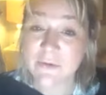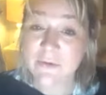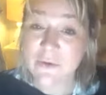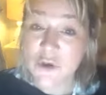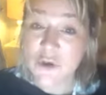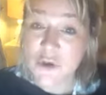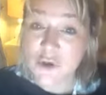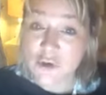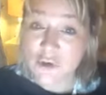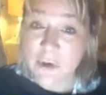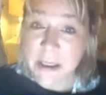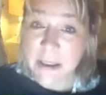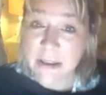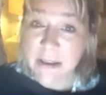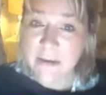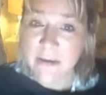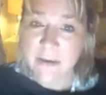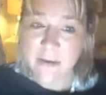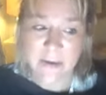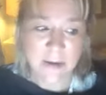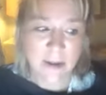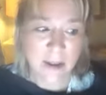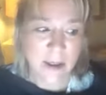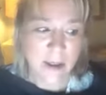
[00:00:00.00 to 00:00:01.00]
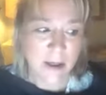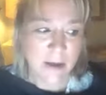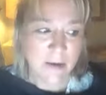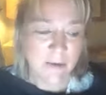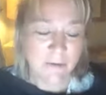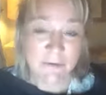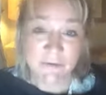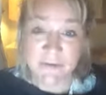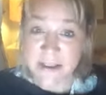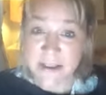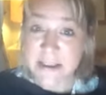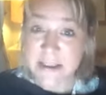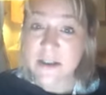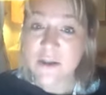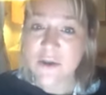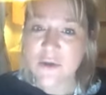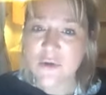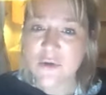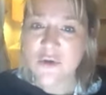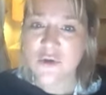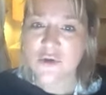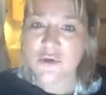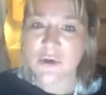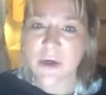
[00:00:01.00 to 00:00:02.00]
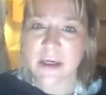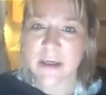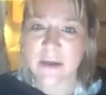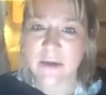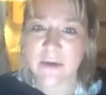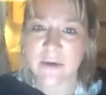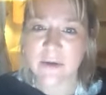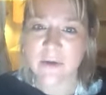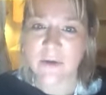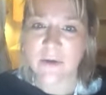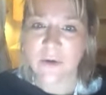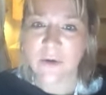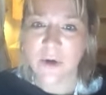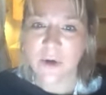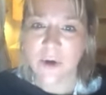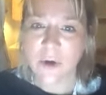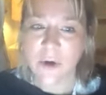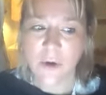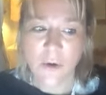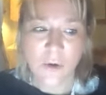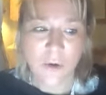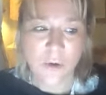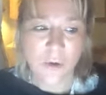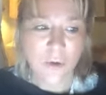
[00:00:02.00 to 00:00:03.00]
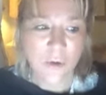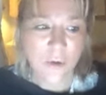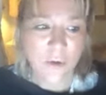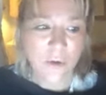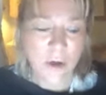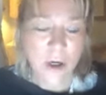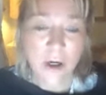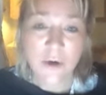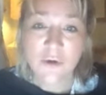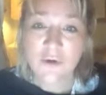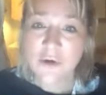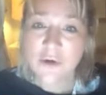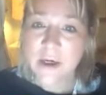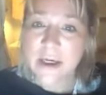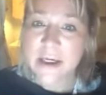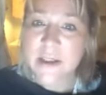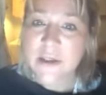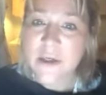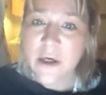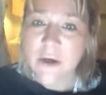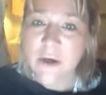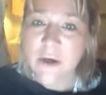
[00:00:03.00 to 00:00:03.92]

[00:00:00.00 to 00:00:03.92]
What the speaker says: of strength, physical strength, or trying to